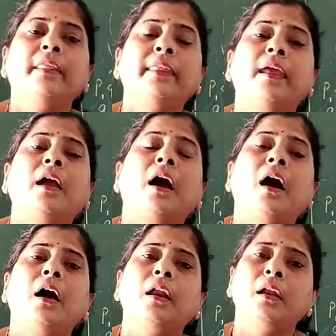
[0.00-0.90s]
they
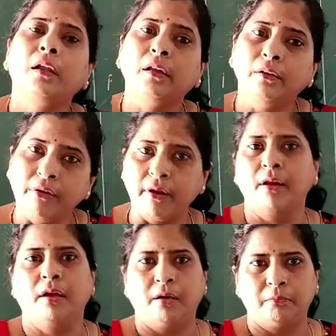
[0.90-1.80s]
are
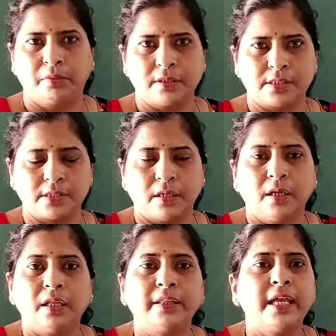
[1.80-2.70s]
real numbers.
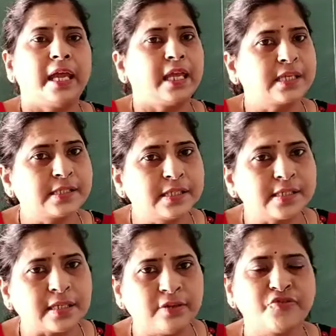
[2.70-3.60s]
They
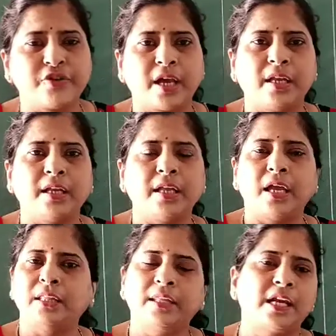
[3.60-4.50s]
exist in reality,
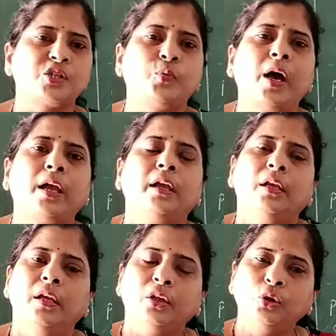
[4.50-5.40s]
and that's why,
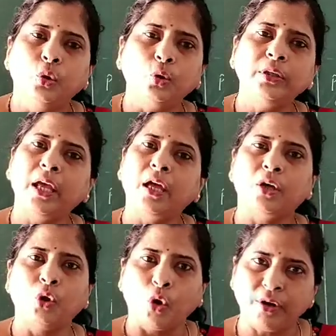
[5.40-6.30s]
though they
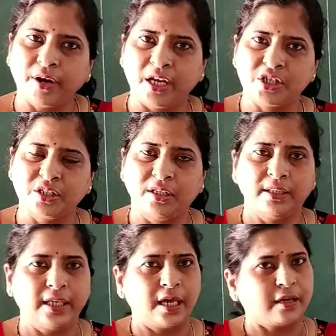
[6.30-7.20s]
are not rational,
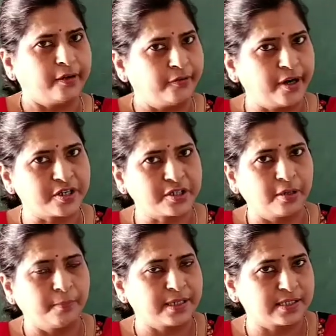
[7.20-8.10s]
they are irrational,
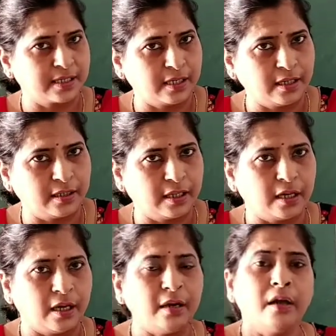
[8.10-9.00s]
but still they
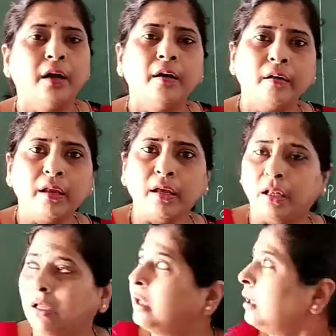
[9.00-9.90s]
are real.